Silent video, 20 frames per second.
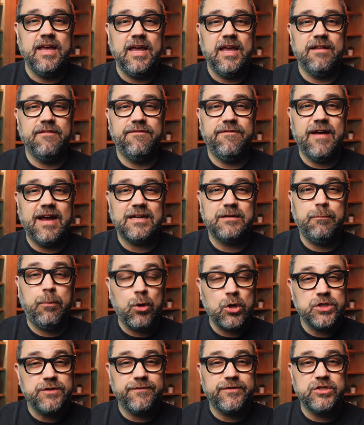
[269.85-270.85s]
In fact,
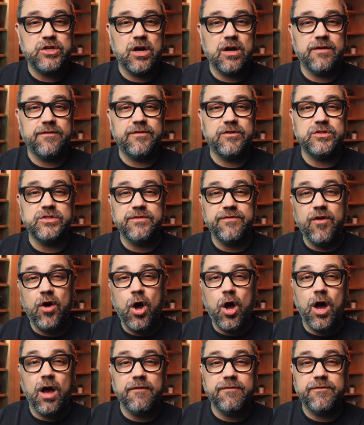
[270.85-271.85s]
portrait photographers have
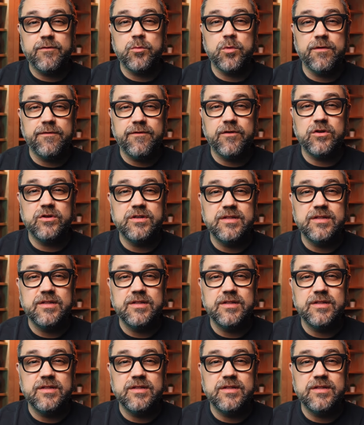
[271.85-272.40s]
often referred